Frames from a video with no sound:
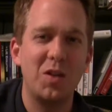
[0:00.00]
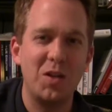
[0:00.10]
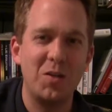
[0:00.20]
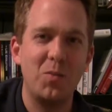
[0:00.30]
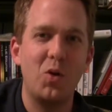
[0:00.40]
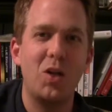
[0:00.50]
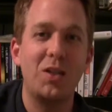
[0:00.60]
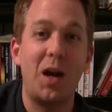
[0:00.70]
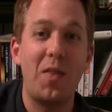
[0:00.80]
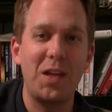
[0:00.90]
thumb
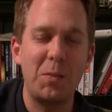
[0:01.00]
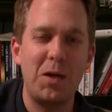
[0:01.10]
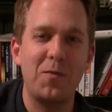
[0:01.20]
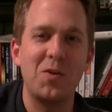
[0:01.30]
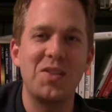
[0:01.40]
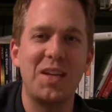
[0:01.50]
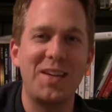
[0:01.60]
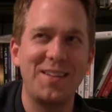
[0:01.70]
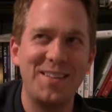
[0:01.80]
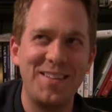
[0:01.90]
1. Gotta think about it for a
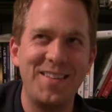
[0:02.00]
second.